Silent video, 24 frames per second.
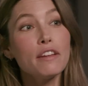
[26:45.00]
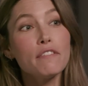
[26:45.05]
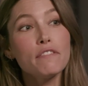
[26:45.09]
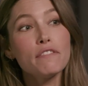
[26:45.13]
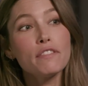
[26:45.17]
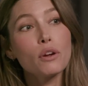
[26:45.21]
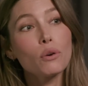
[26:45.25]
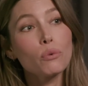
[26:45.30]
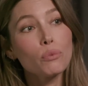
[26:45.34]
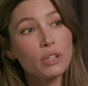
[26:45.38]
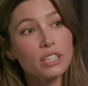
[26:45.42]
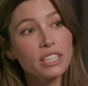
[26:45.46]
and if
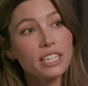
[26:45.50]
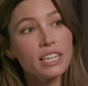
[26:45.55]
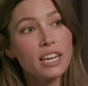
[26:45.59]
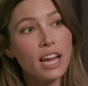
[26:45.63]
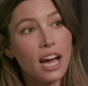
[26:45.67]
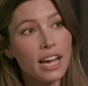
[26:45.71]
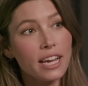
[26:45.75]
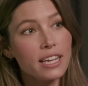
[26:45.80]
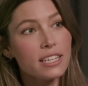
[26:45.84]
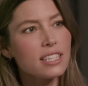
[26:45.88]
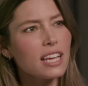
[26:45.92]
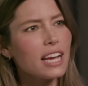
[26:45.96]
they're really
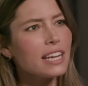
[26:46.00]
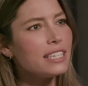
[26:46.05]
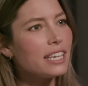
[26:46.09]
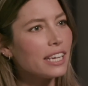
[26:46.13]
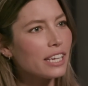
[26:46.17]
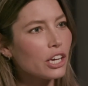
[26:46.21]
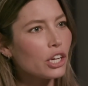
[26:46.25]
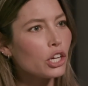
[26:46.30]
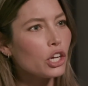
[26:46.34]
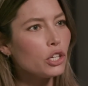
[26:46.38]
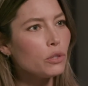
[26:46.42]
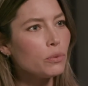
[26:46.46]
nice, I
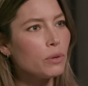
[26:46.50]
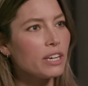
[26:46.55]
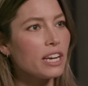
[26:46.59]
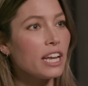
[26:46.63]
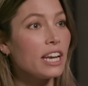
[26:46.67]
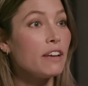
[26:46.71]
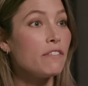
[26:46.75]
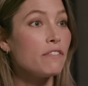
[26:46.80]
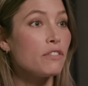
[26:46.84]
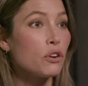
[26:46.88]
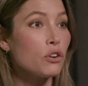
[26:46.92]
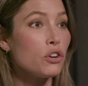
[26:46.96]
take a good one.
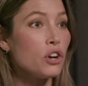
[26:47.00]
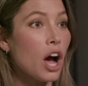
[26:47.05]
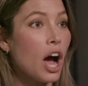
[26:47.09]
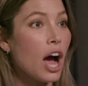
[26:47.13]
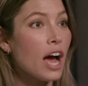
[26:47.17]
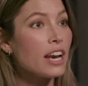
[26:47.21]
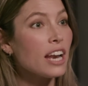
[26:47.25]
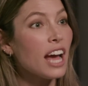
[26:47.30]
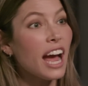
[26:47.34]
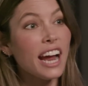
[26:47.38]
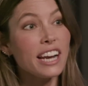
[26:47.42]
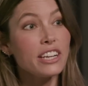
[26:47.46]
And if they're
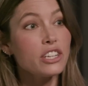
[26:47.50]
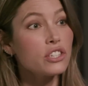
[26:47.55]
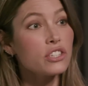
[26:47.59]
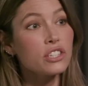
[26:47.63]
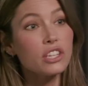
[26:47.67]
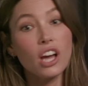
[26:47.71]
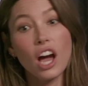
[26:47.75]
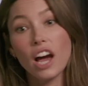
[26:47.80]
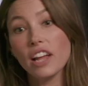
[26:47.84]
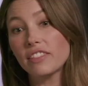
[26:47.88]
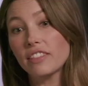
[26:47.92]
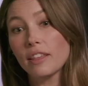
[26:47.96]
not, I just,
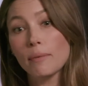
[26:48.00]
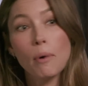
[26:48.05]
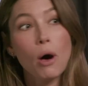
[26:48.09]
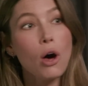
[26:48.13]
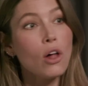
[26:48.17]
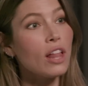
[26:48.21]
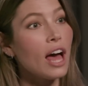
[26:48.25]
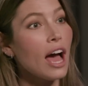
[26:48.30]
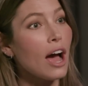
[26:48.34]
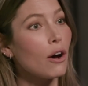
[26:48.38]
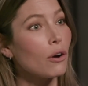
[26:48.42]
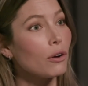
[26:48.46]
just cut them
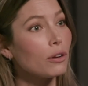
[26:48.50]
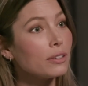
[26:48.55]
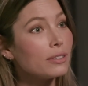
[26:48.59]
all out.